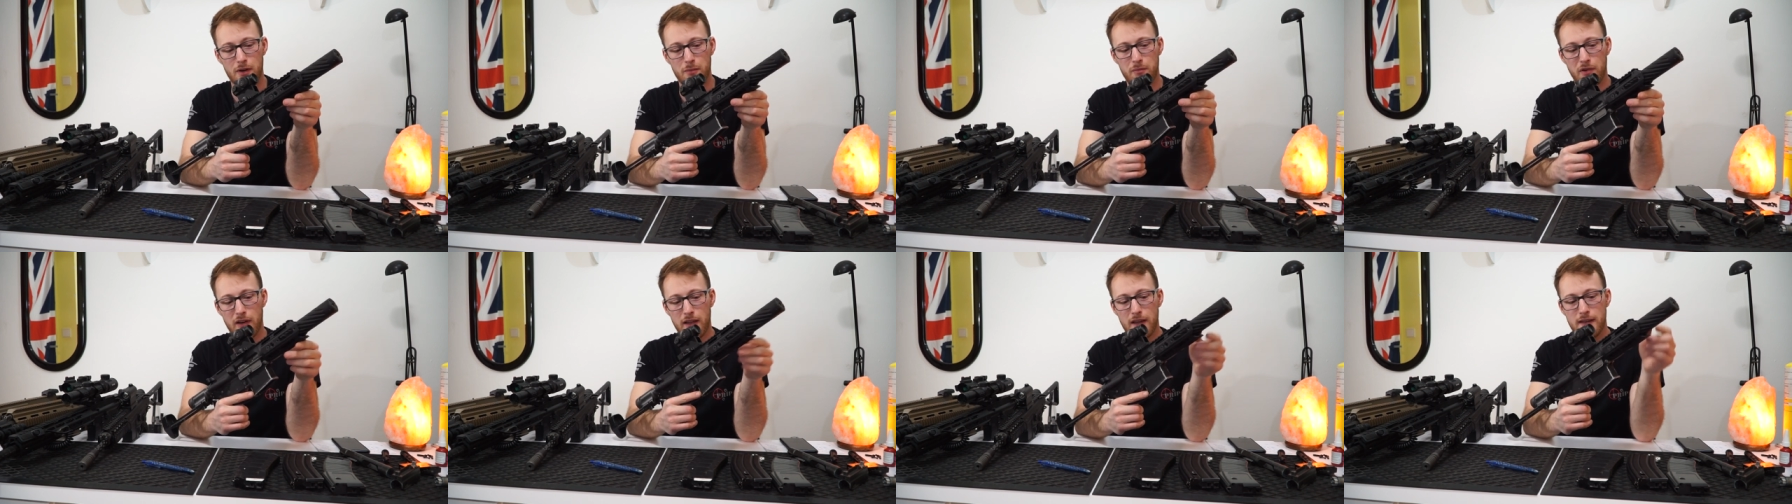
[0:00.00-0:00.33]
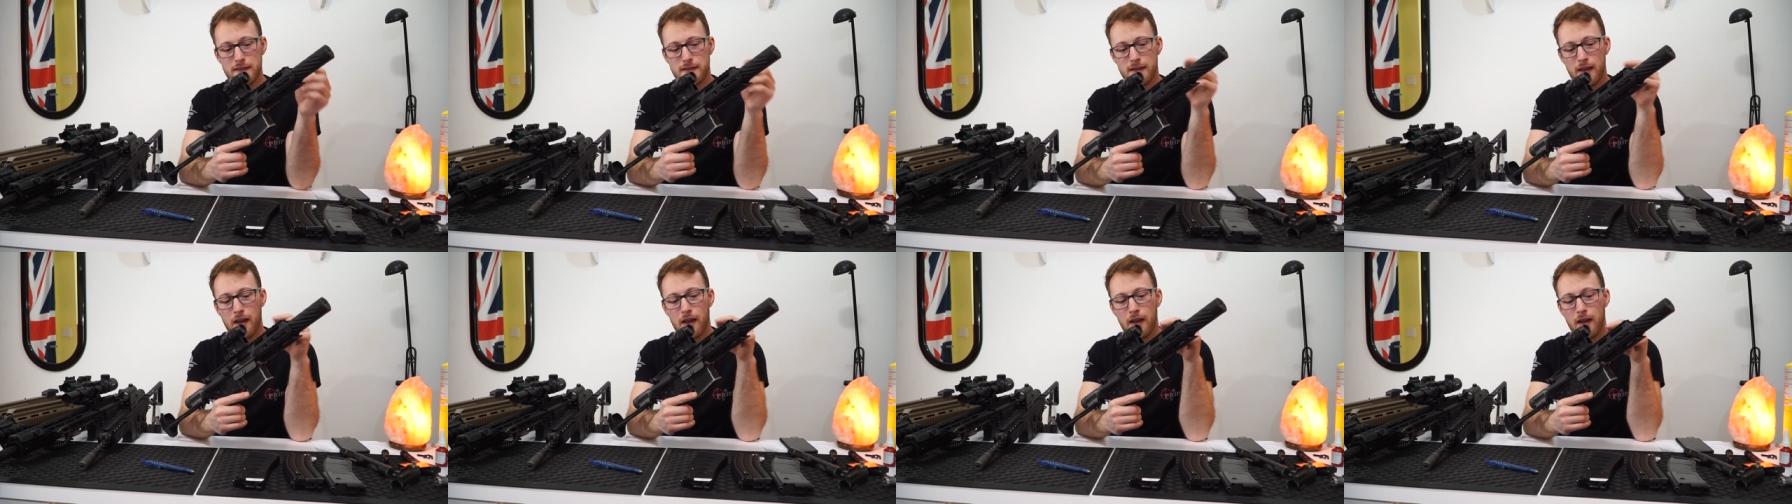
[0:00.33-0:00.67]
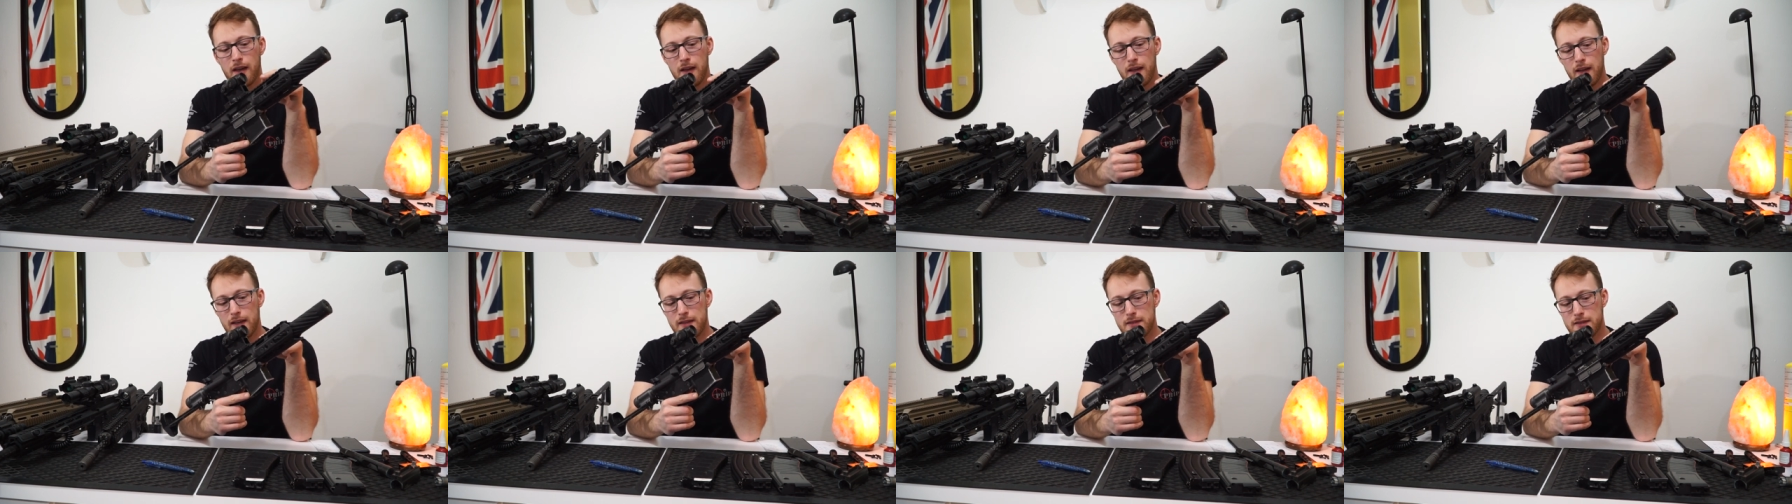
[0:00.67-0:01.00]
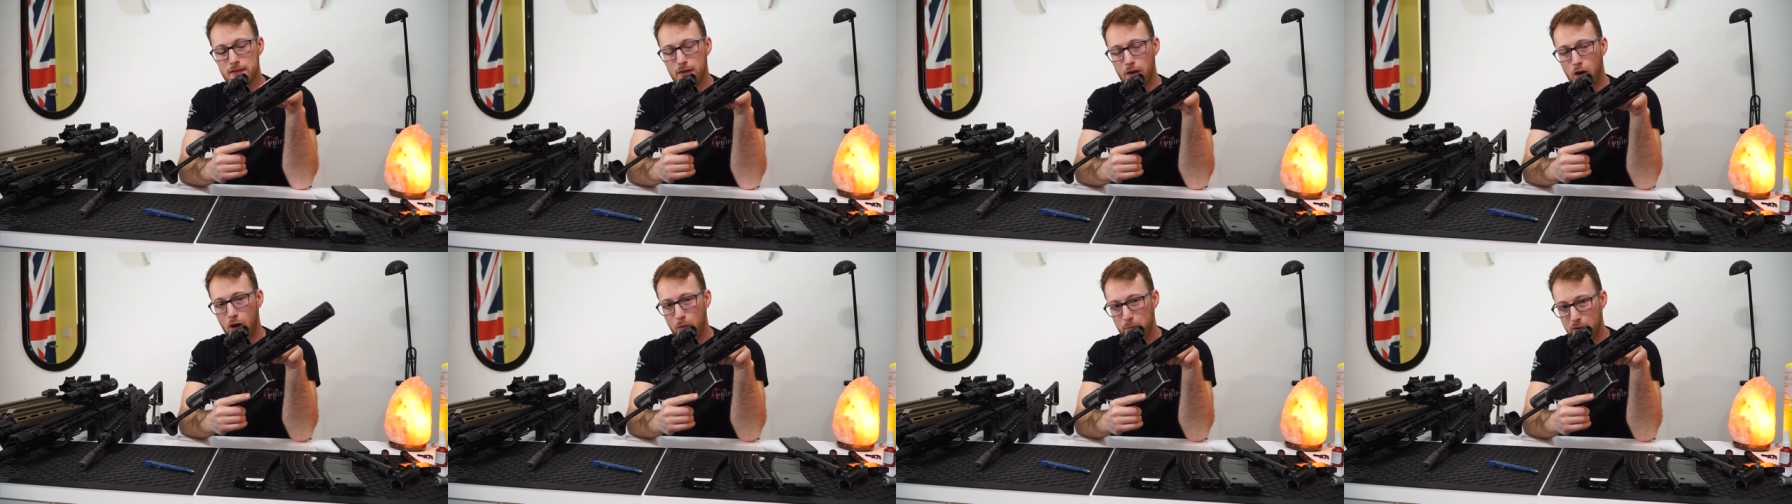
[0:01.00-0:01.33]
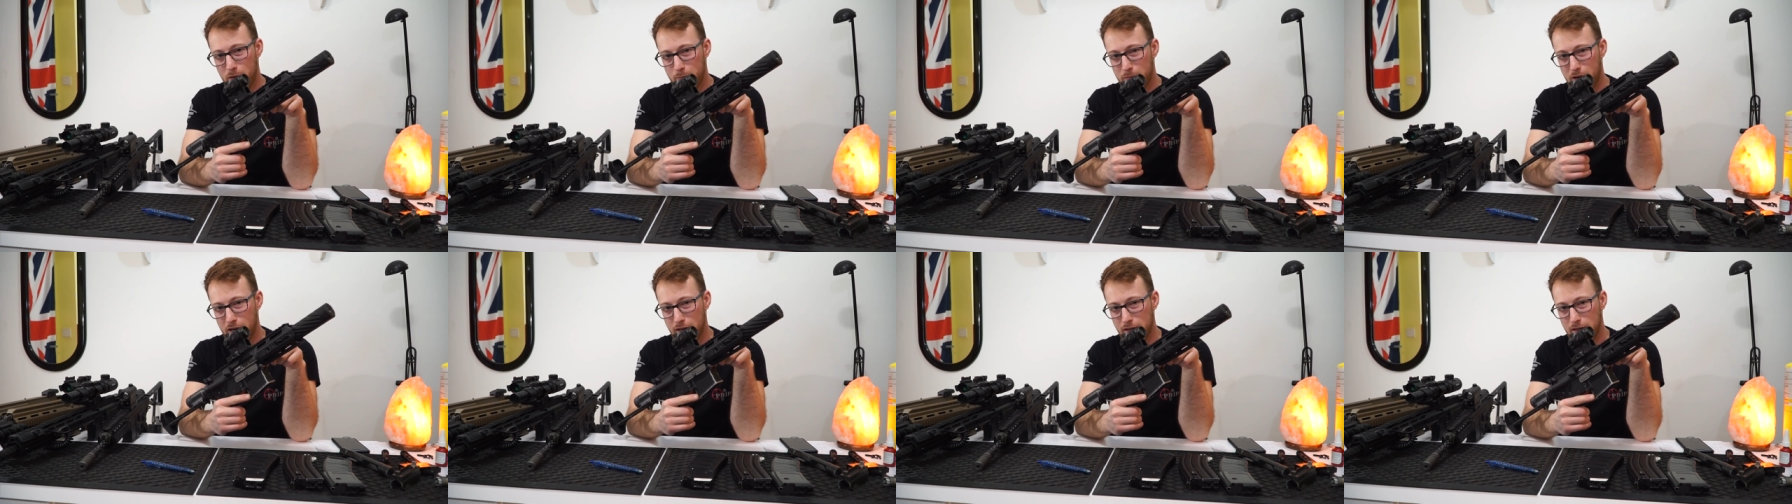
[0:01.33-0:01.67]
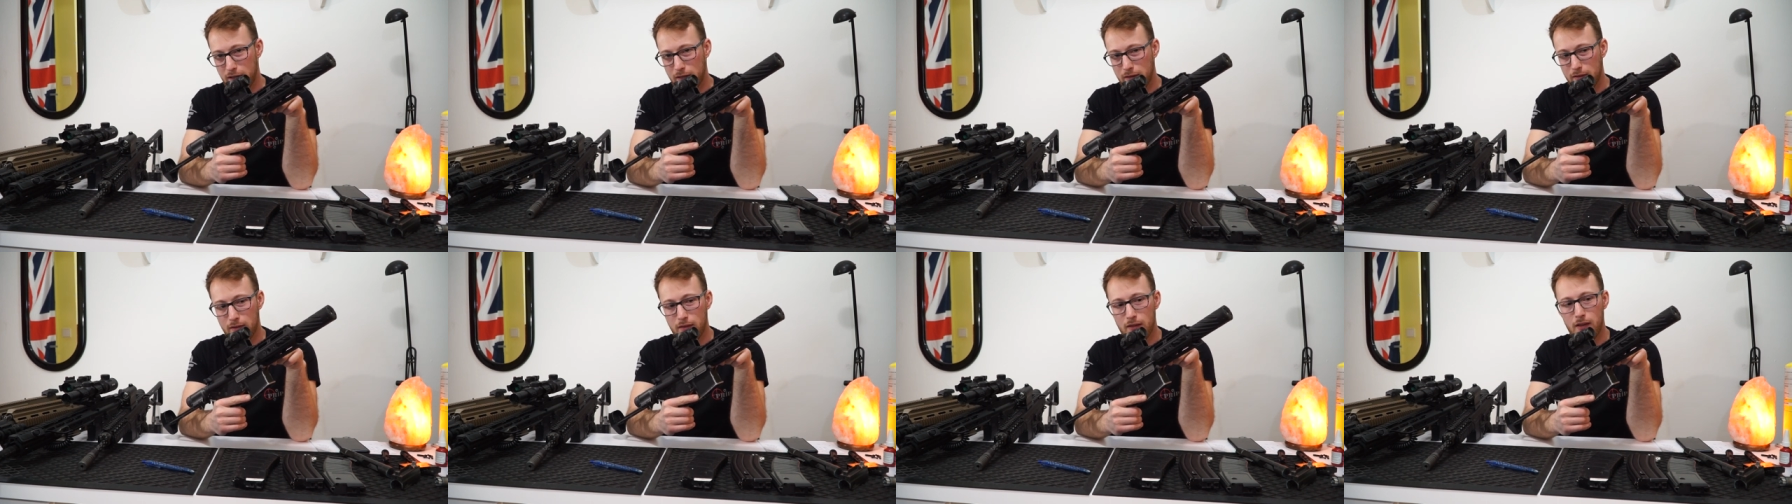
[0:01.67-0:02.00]
to replace is the hop-up
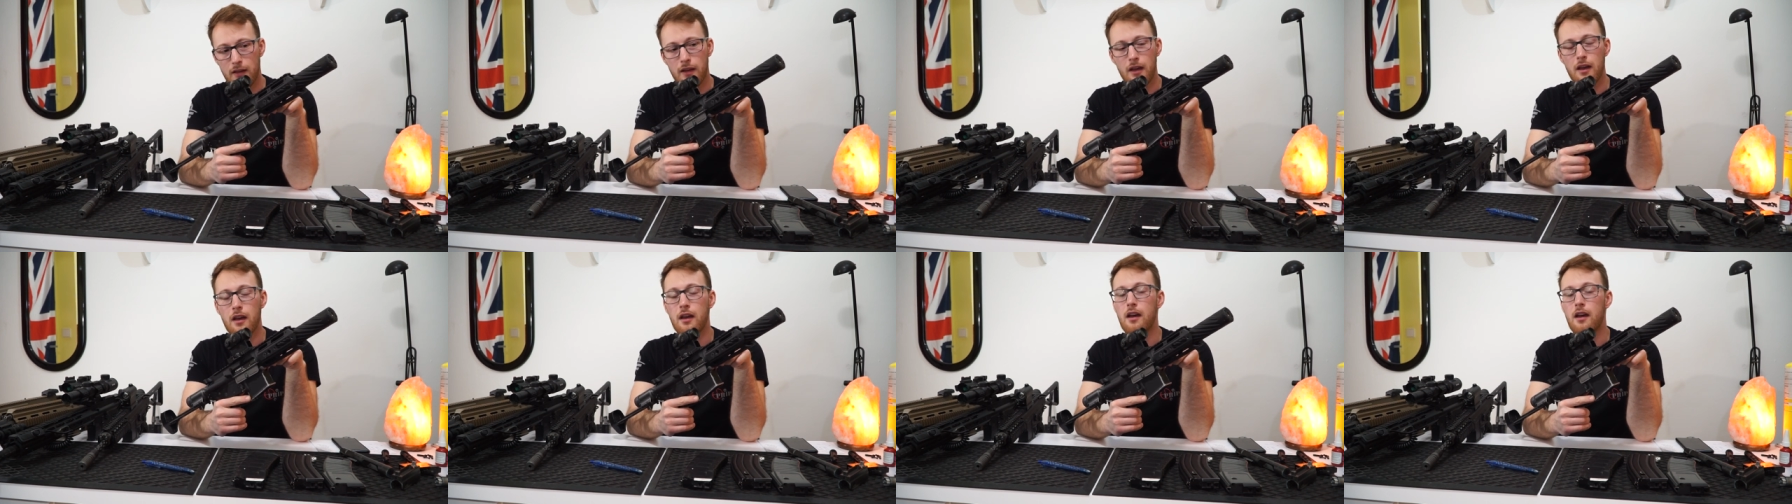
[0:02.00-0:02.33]
bucking.